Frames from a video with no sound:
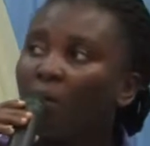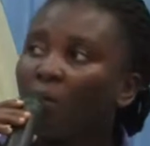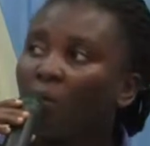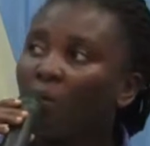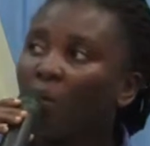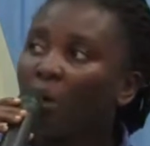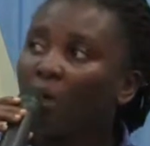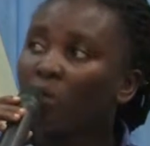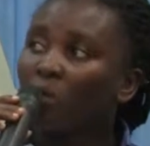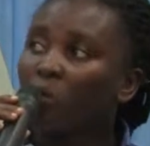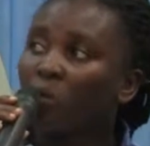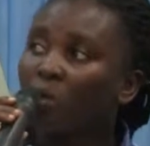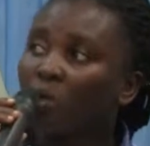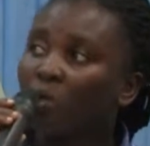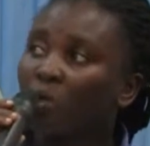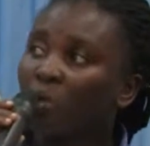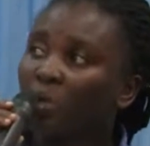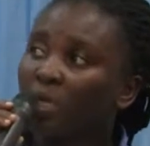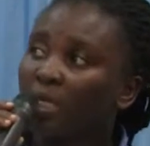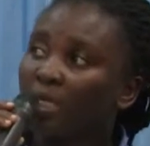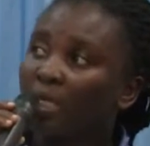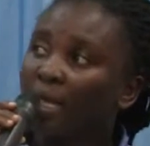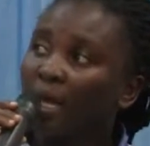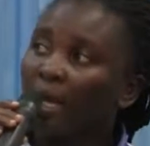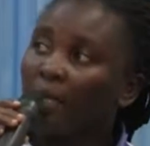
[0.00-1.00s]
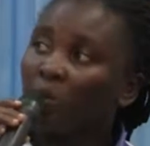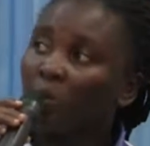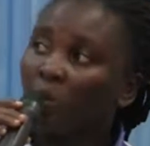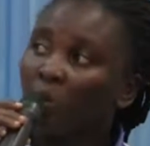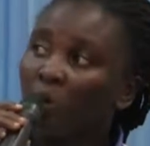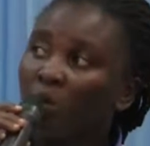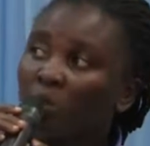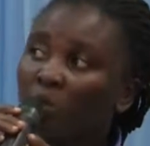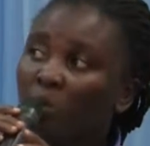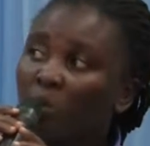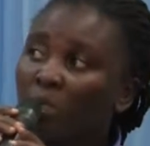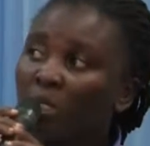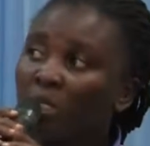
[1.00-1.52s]
what we do is that
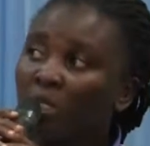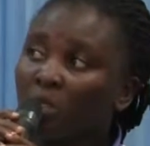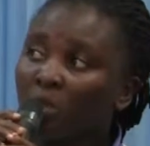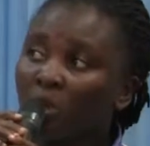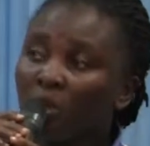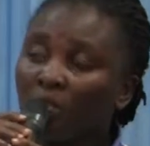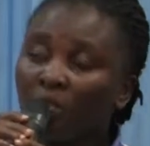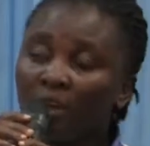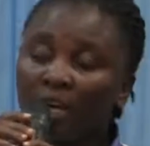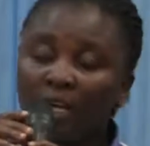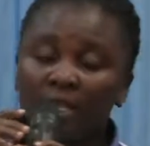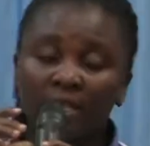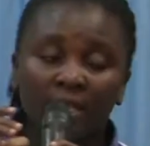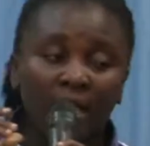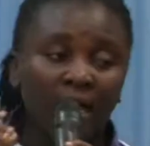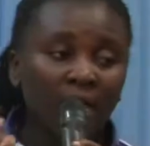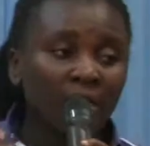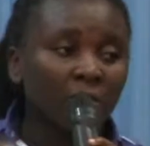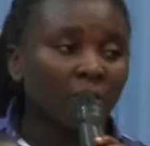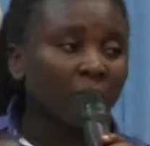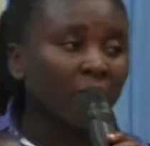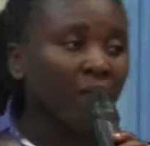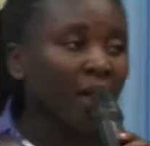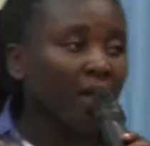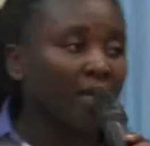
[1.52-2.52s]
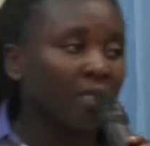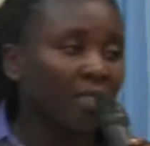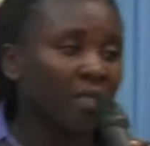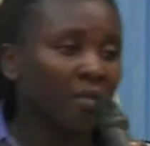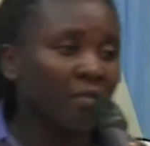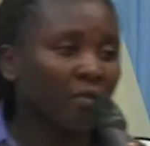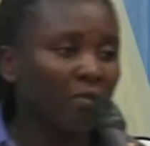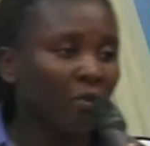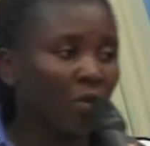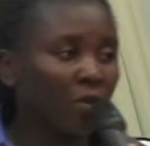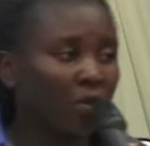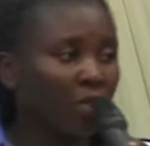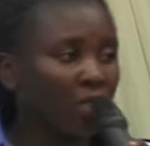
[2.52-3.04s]
once we discover a taxpayer is
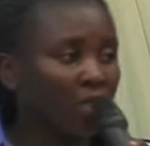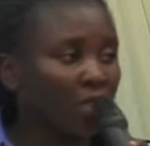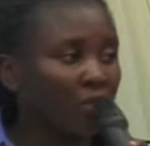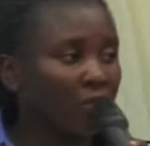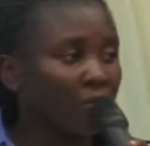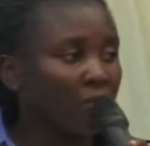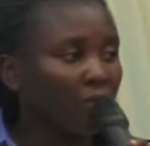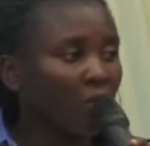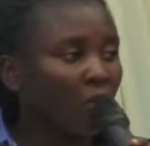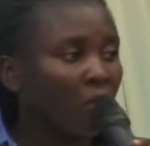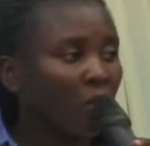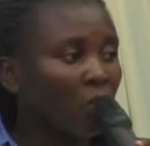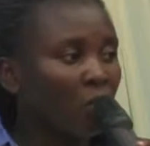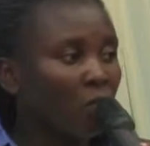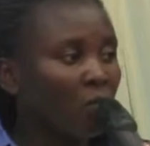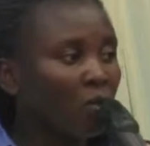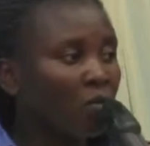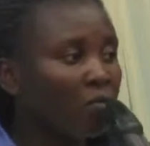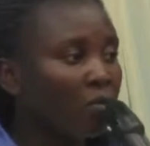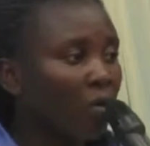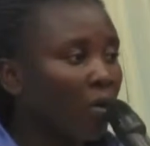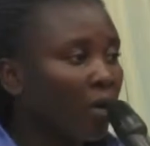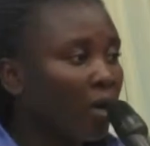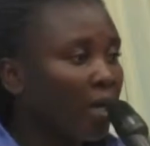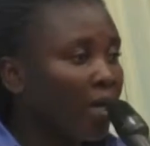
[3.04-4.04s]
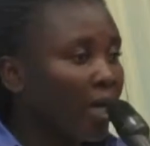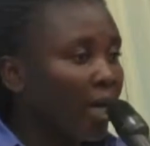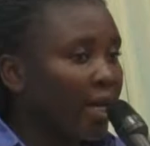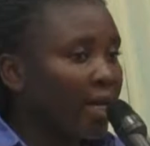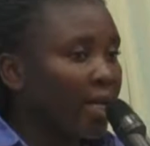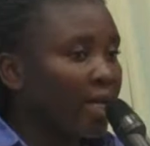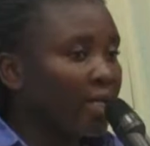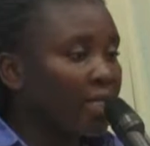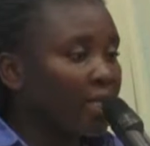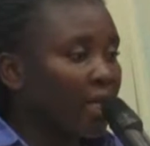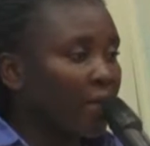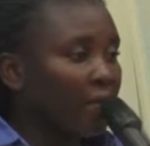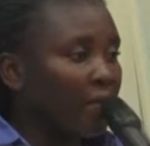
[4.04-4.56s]
defaulting, we forward an
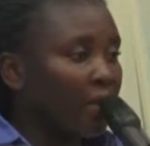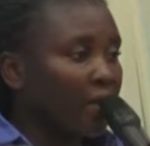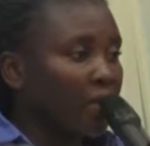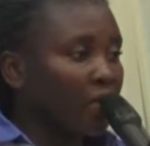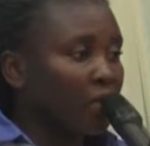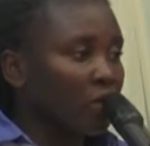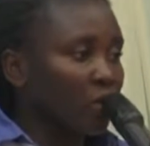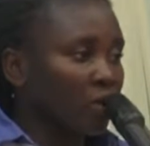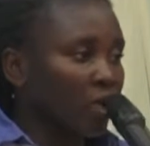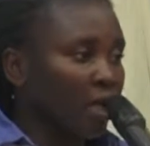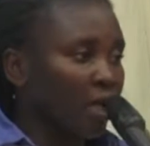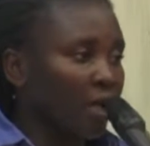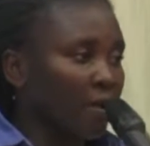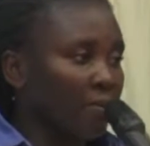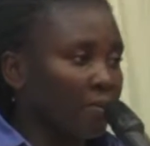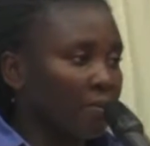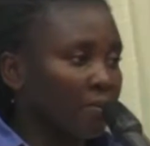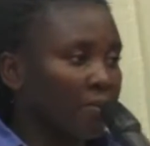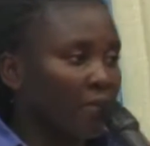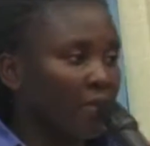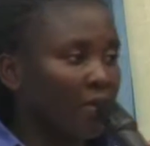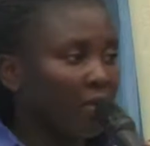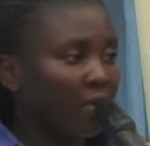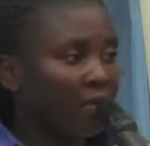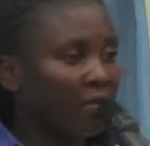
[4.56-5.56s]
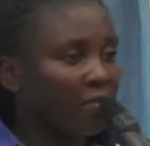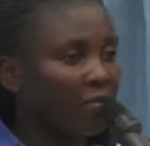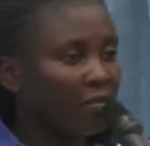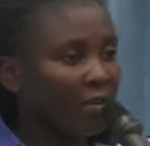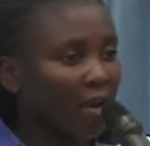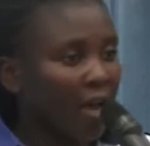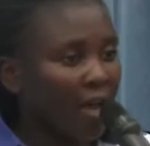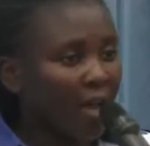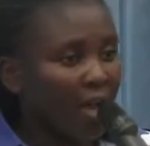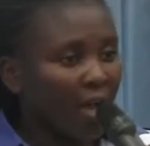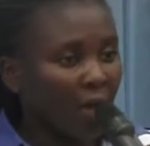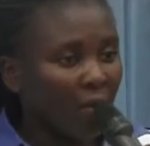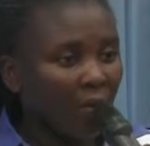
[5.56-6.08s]
SMS to them
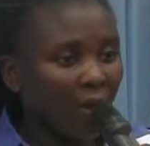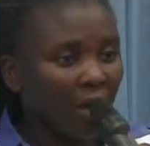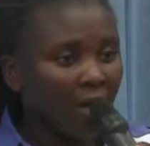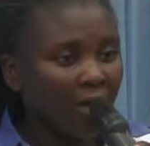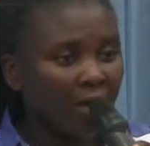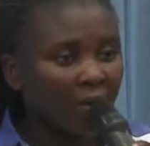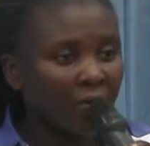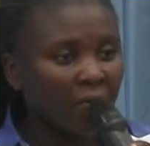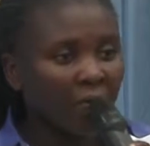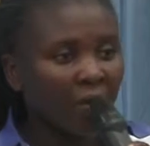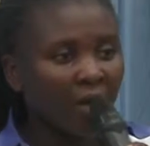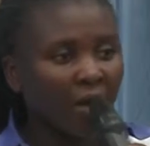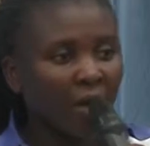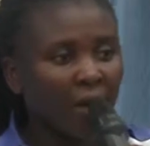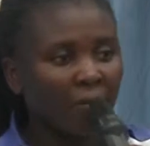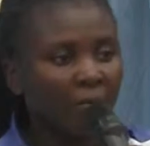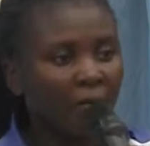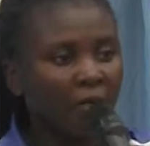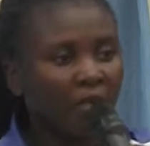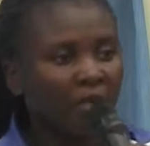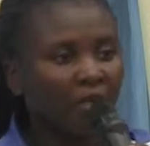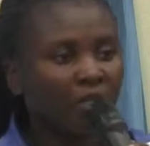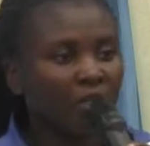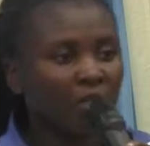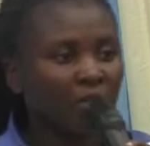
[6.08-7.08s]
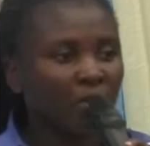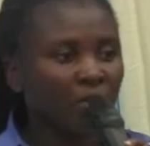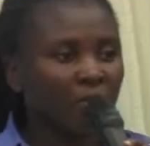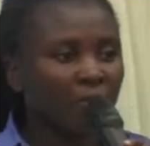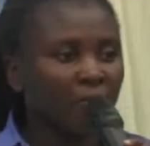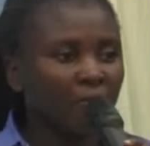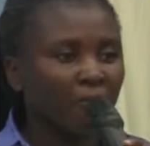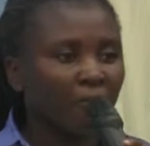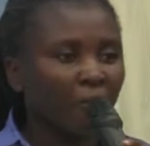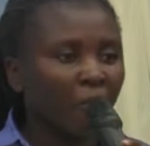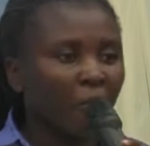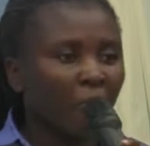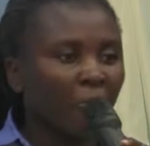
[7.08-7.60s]
via our ePay
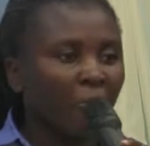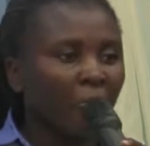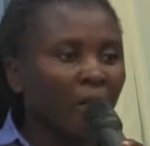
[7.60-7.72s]
application.